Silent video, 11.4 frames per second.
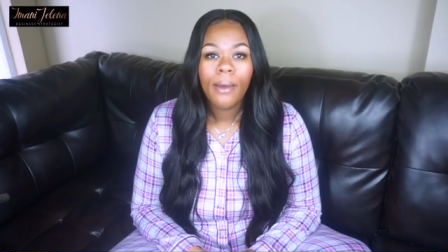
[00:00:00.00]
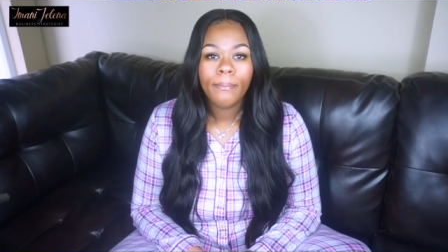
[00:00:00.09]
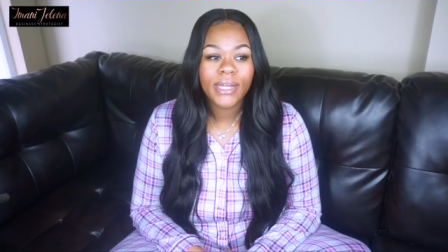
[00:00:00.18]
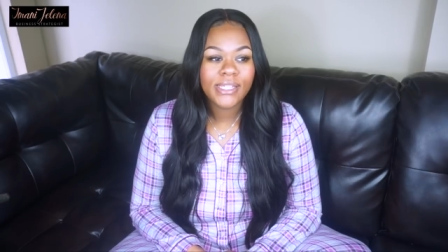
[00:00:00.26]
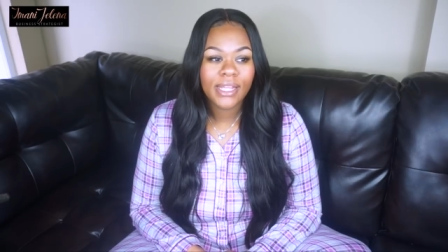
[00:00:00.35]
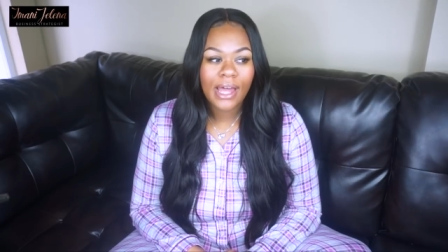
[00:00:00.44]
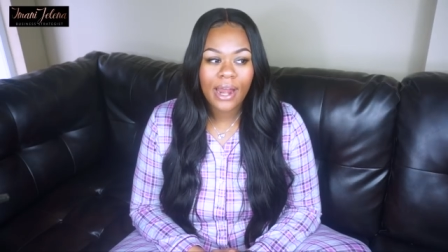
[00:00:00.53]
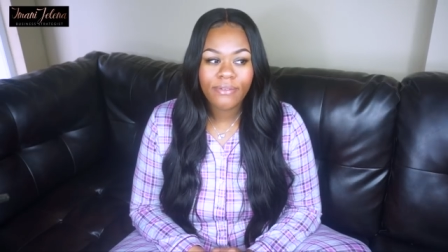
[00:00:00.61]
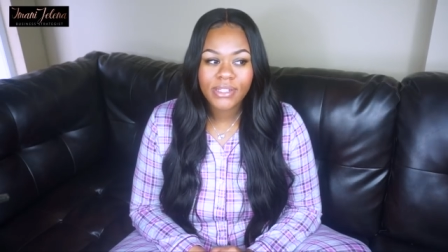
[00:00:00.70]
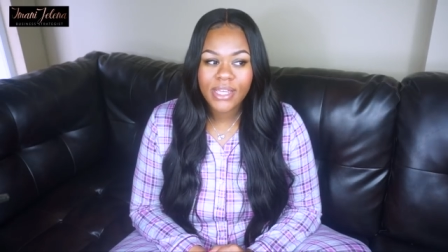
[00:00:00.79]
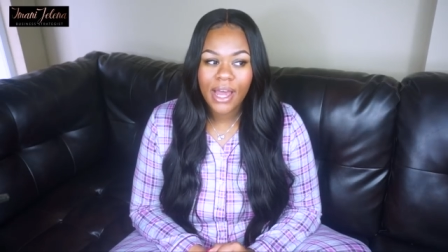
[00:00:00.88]
because a
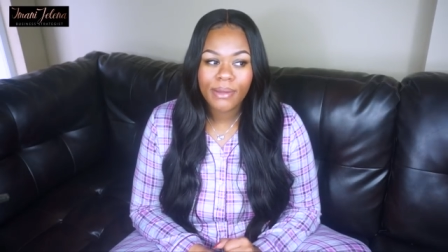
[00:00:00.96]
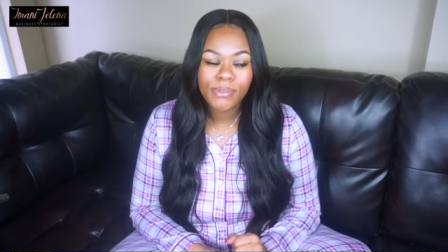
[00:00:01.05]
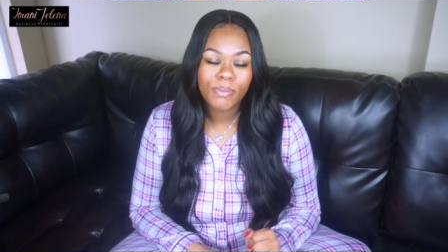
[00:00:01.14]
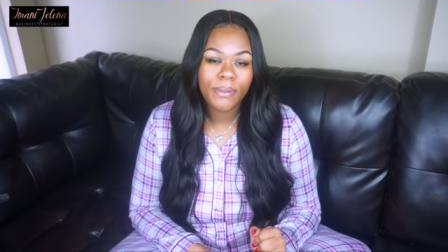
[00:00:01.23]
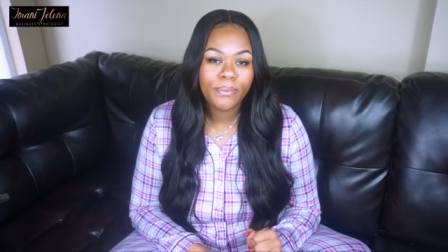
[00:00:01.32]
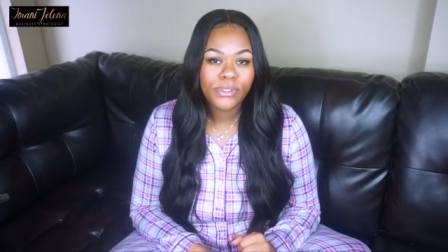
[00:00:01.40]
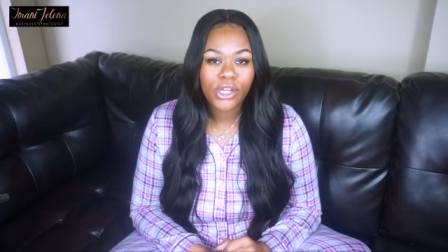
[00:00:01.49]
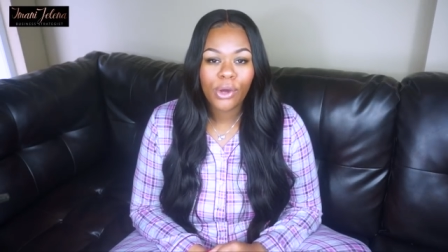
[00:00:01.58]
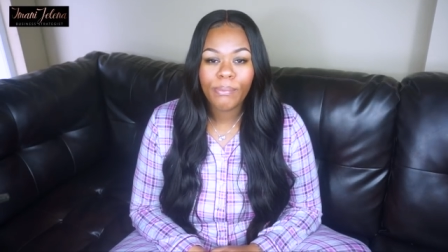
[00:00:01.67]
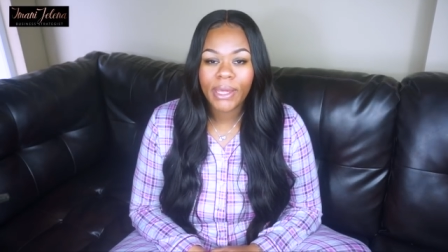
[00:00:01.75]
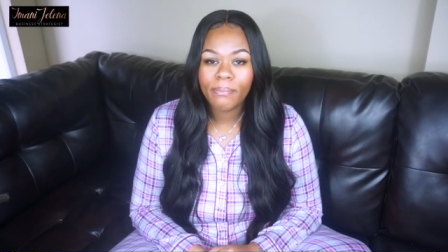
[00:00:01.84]
lot of the times people
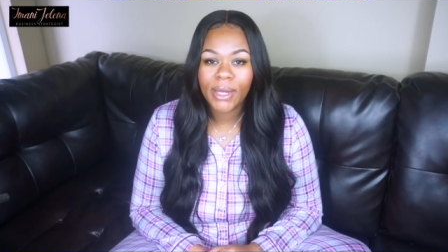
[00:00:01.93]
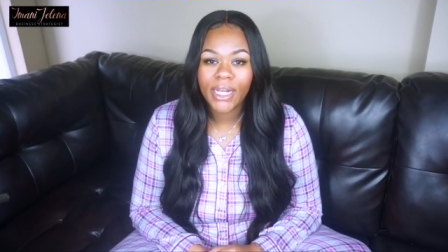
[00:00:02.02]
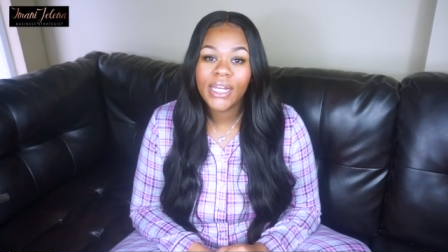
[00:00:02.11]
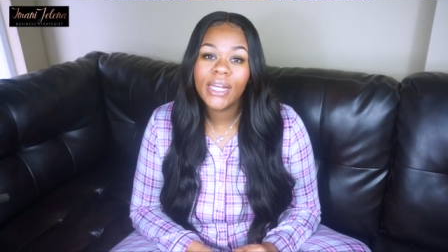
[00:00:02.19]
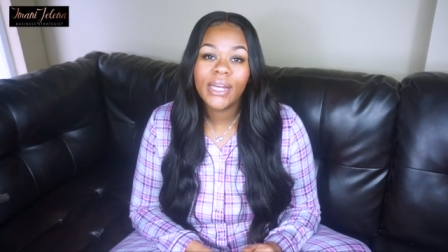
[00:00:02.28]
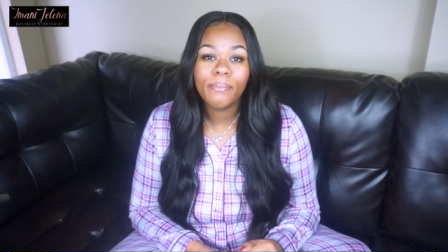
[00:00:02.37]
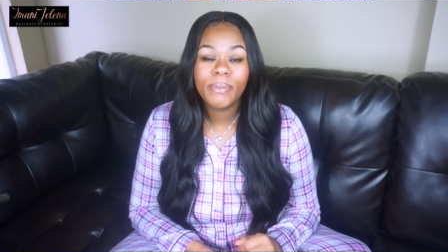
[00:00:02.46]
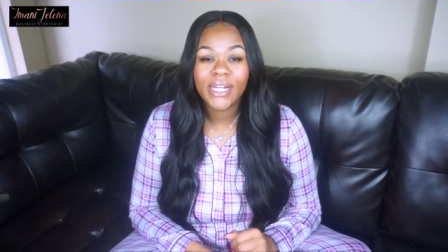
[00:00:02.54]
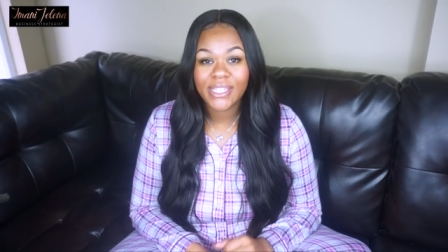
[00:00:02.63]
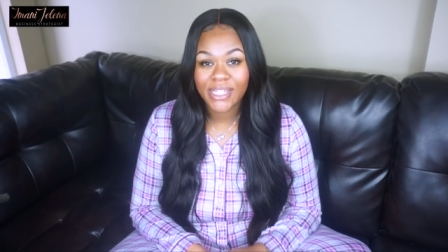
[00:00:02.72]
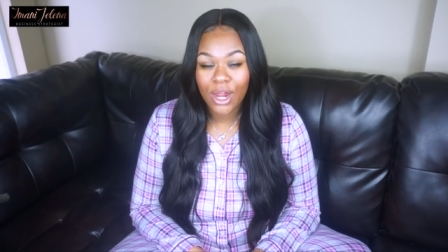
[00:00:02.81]
don't make money
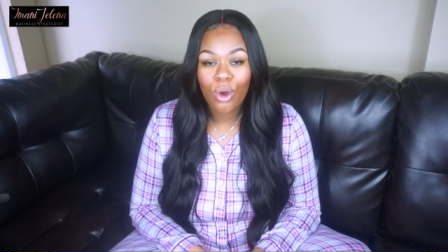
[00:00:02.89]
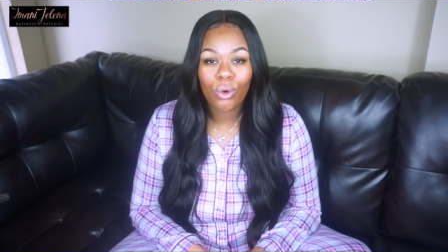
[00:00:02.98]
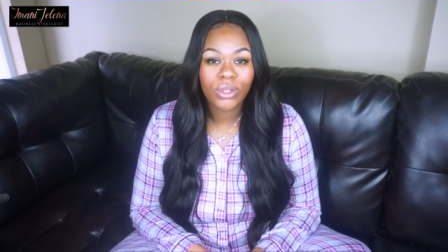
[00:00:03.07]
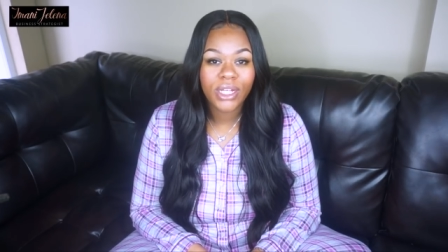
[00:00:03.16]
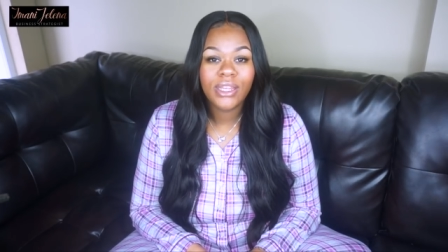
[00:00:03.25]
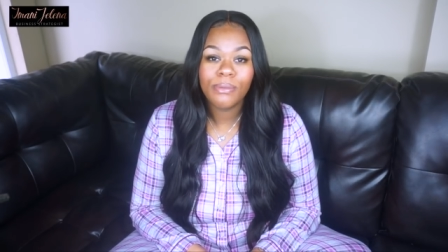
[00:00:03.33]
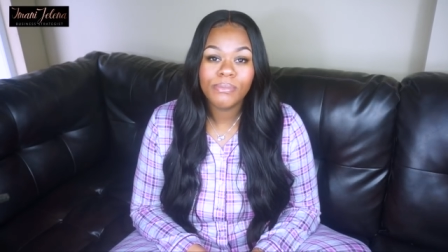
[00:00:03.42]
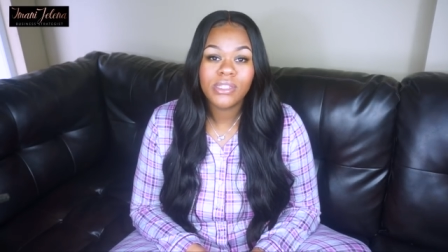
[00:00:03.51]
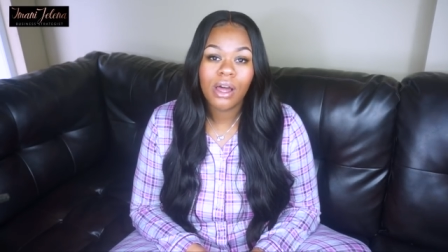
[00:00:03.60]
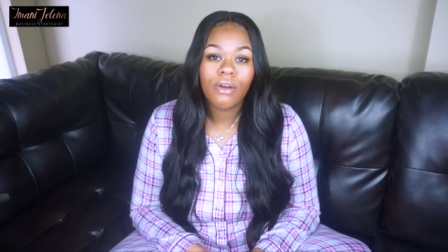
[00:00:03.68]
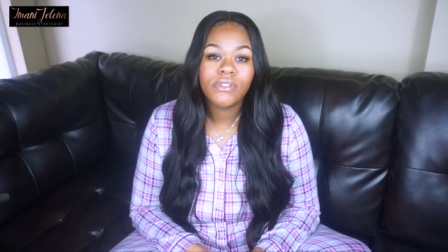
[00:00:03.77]
because they're holding
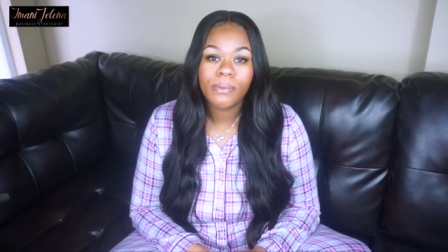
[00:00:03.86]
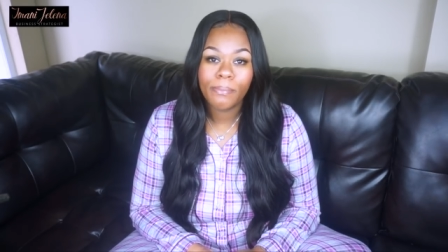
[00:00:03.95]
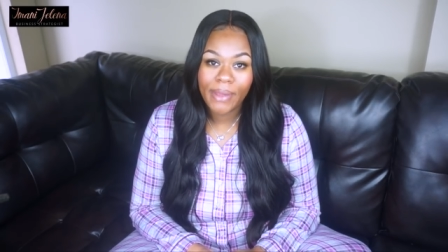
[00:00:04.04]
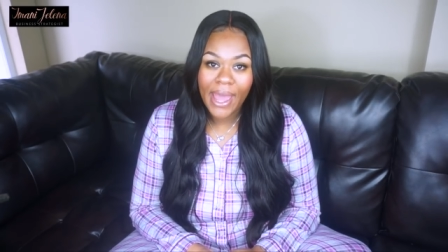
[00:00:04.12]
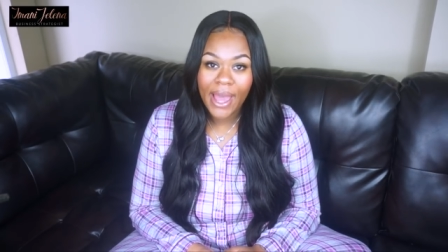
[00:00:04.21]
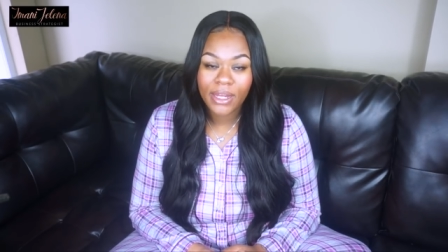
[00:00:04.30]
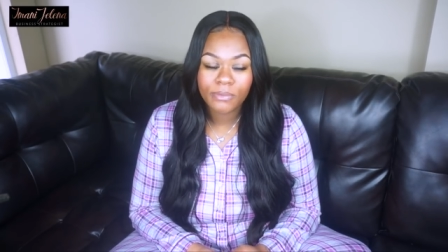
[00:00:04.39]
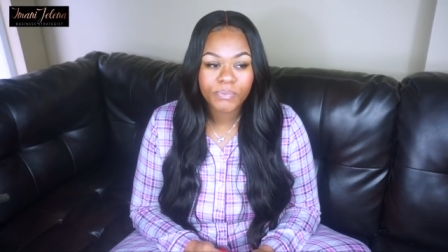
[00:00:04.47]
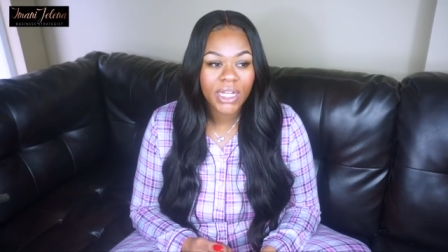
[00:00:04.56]
themselves back.